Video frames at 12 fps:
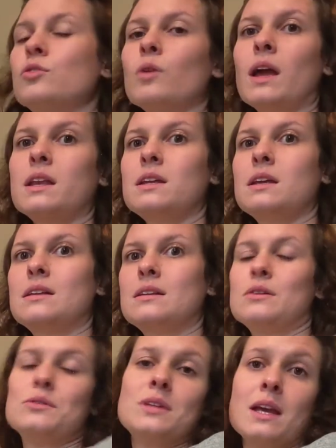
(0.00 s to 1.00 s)
Do I need
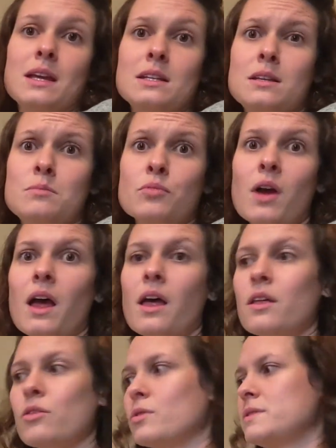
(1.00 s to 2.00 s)
to take a deep
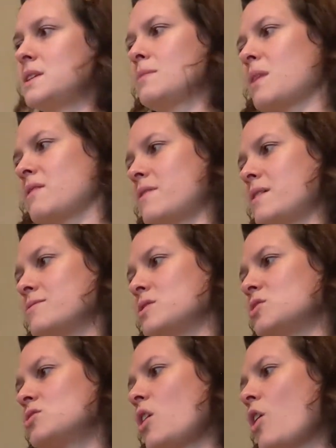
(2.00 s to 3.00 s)
breath or sing my
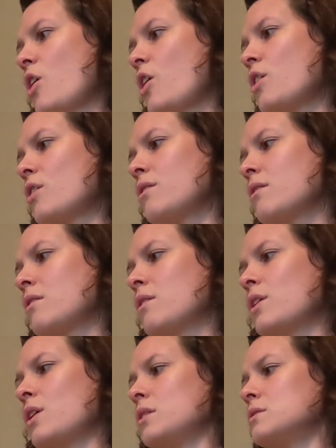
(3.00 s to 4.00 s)
favorite song?
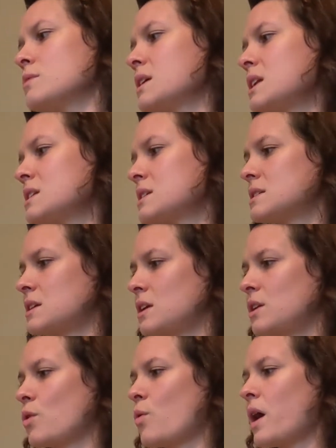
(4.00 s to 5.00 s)
Do I need to sit
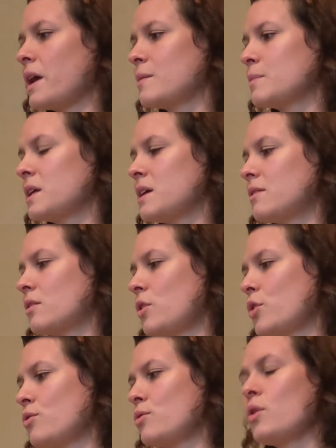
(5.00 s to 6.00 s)
in a quiet place
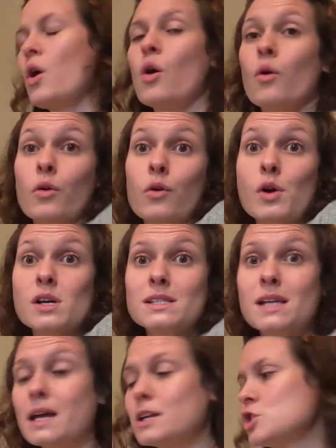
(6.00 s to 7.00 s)
alone or go
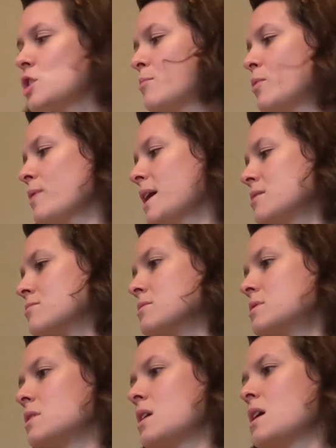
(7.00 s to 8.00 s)
outside and jump
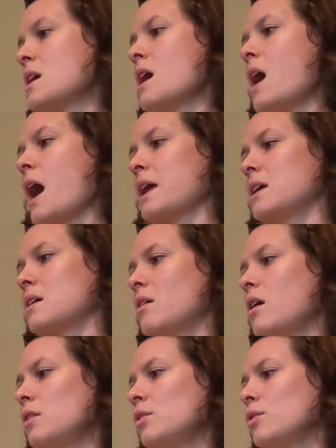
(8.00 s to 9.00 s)
around? I can
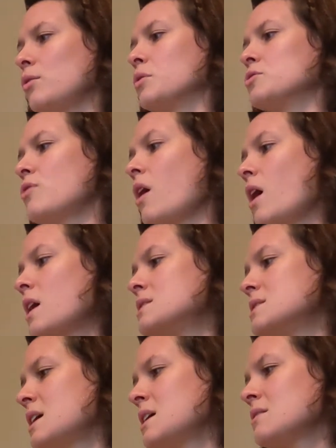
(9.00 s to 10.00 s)
color or draw,
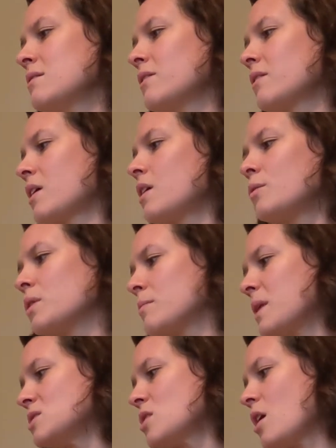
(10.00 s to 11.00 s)
dance, cuddle with
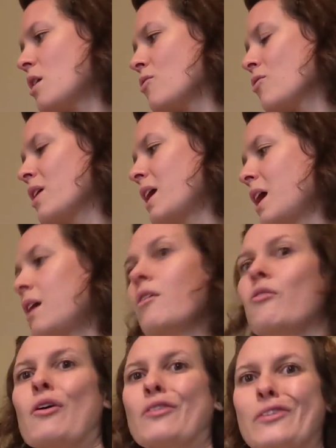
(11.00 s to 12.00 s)
my dog, or hang
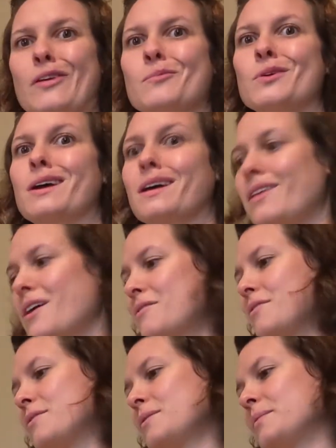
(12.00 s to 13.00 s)
around someone I love.